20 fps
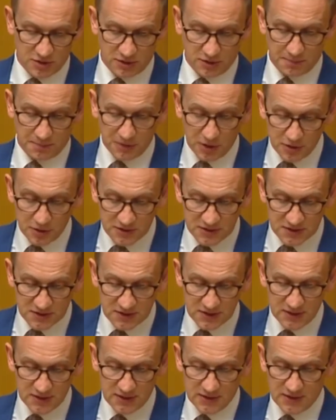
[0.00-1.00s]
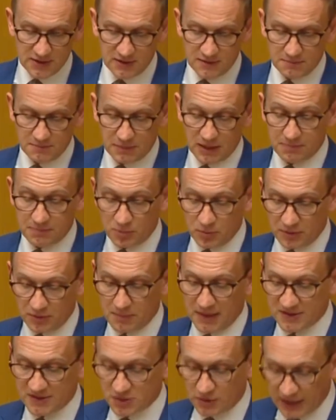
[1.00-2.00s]
abuse, people with
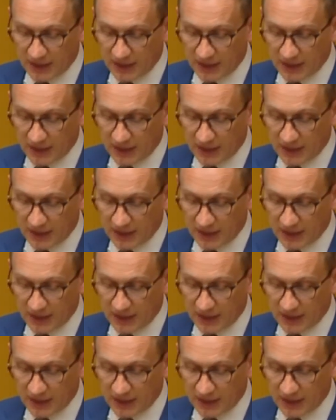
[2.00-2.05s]
mental